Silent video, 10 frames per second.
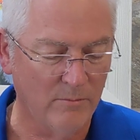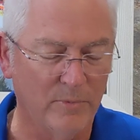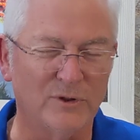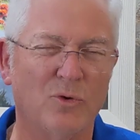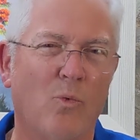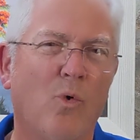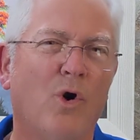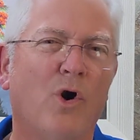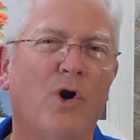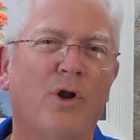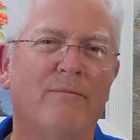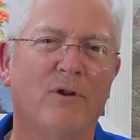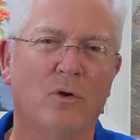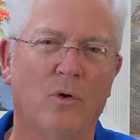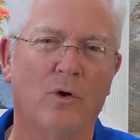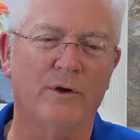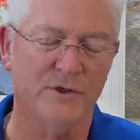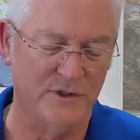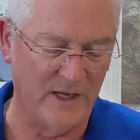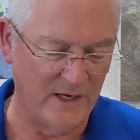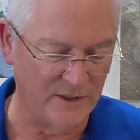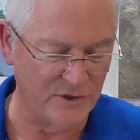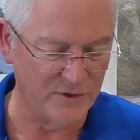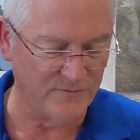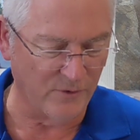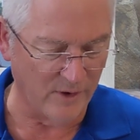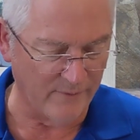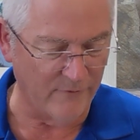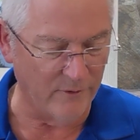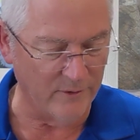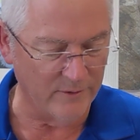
but the word of the Lord stands forever.